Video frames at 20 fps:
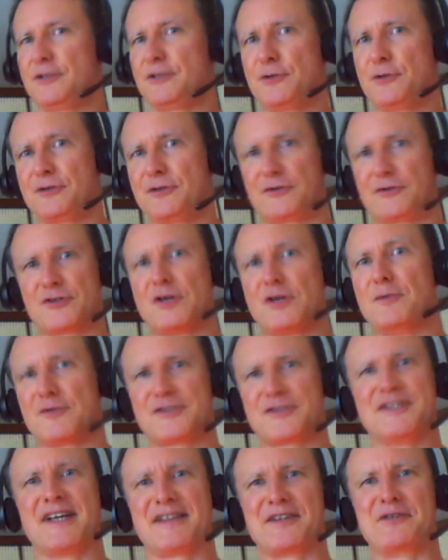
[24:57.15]
there's
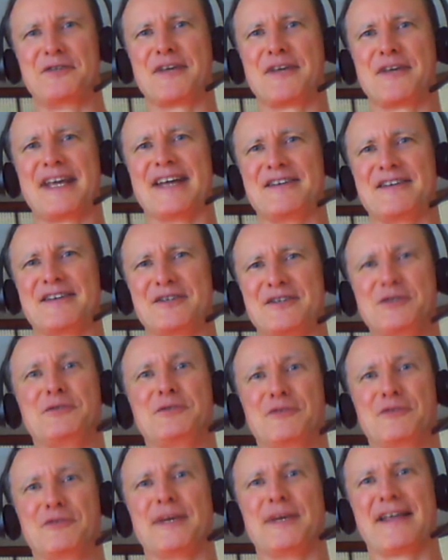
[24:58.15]
almost nothing you can't do
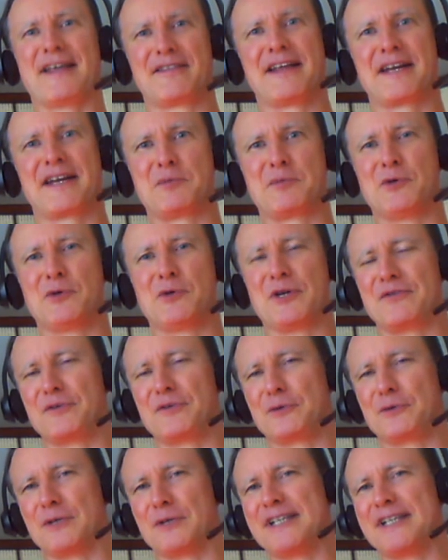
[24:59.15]
from an athletic point of
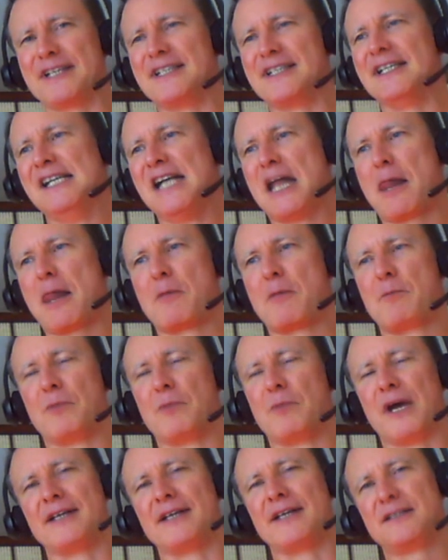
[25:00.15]
view, right?
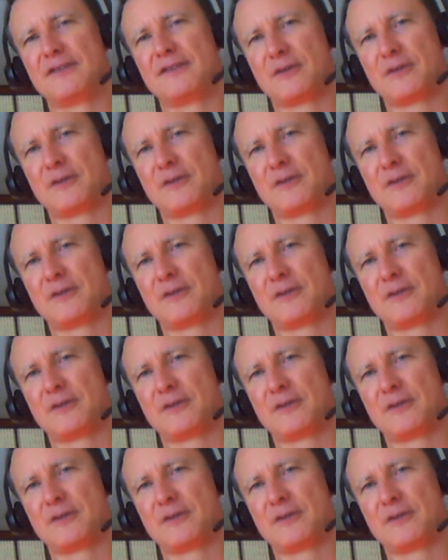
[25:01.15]
But there